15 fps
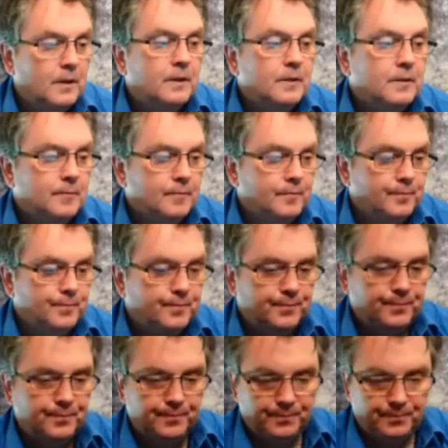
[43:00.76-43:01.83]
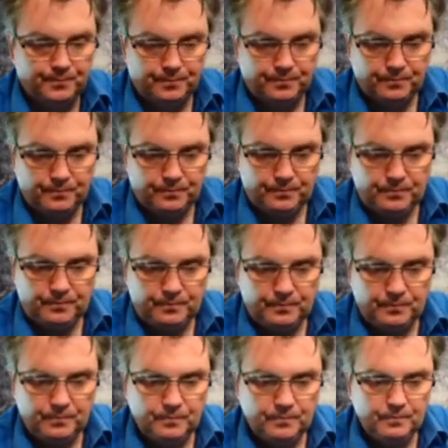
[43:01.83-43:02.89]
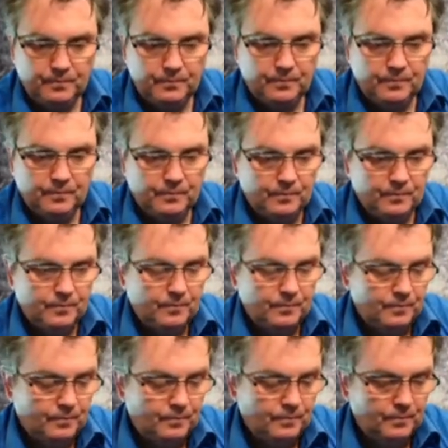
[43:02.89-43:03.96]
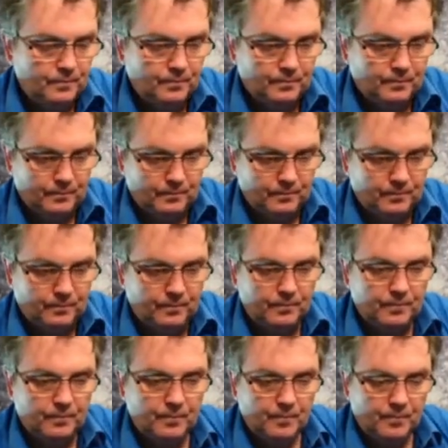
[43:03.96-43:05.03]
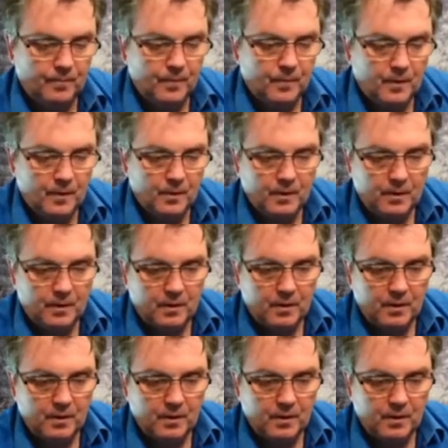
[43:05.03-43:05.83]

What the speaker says: [no speech]